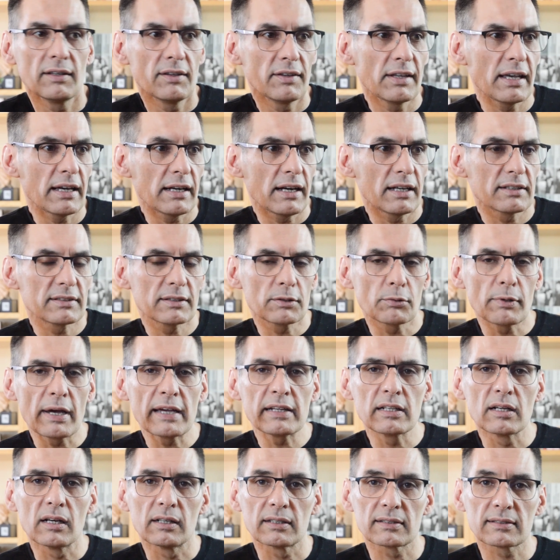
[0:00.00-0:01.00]
There are the
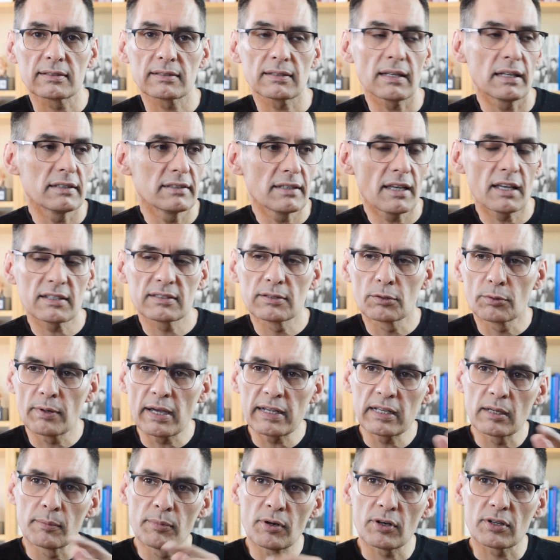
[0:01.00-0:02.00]
raiders, and there's the
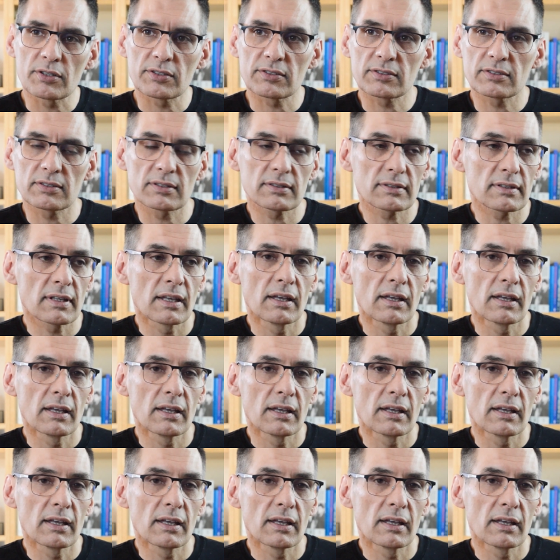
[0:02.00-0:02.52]
raider boss,